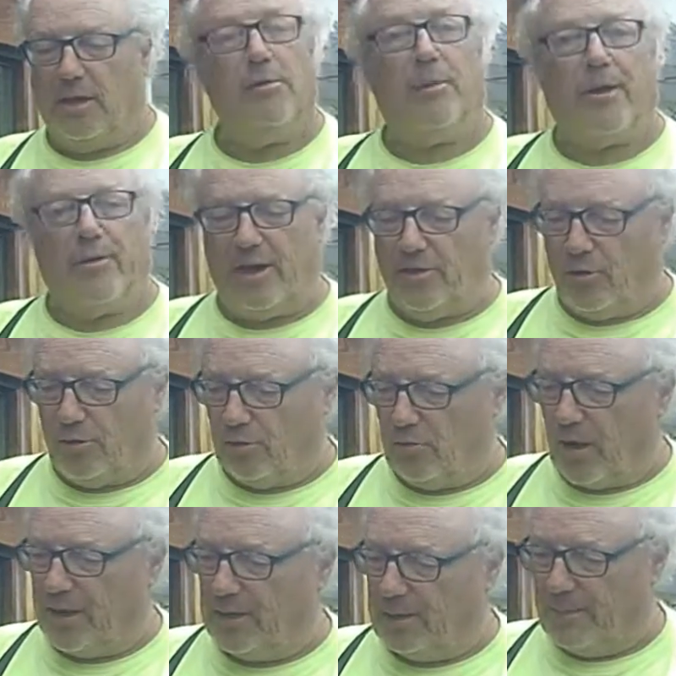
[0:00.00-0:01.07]
You can hear my
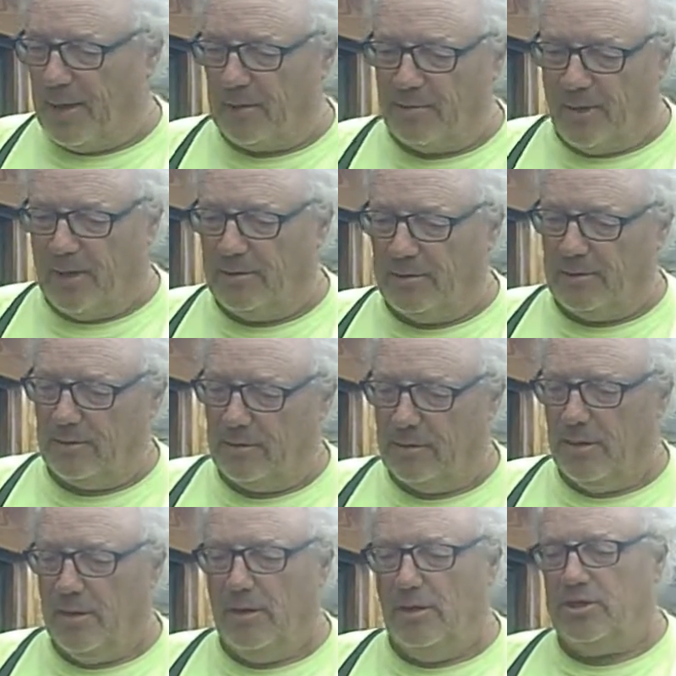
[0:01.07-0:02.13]
granddaughter crying in the background.
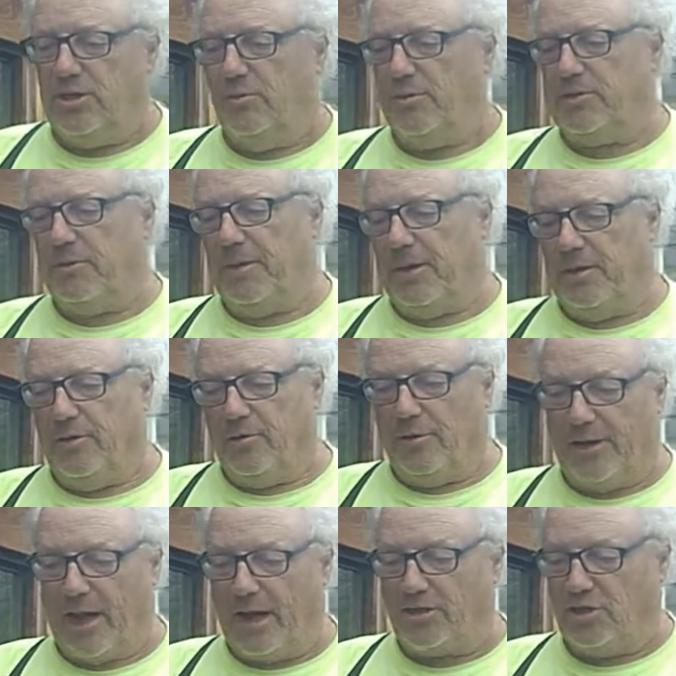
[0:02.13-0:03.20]
She wants to be
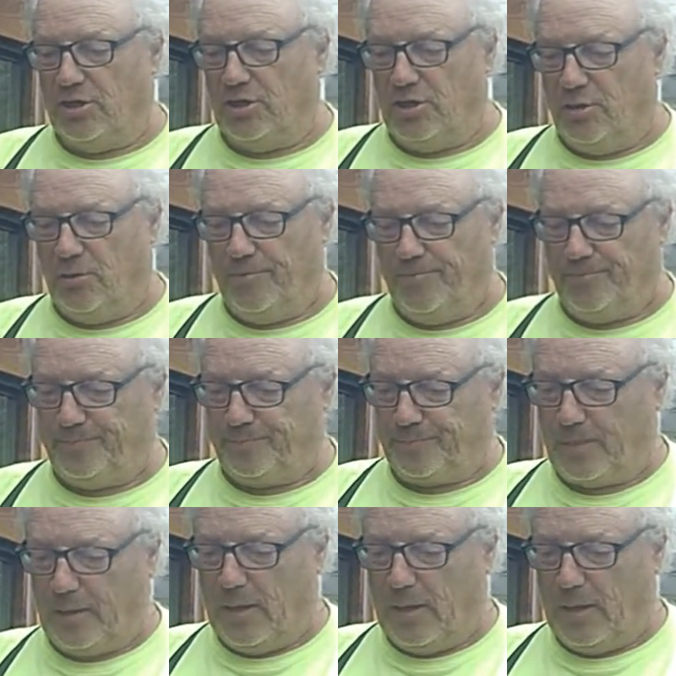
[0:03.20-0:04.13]
in here on the action too.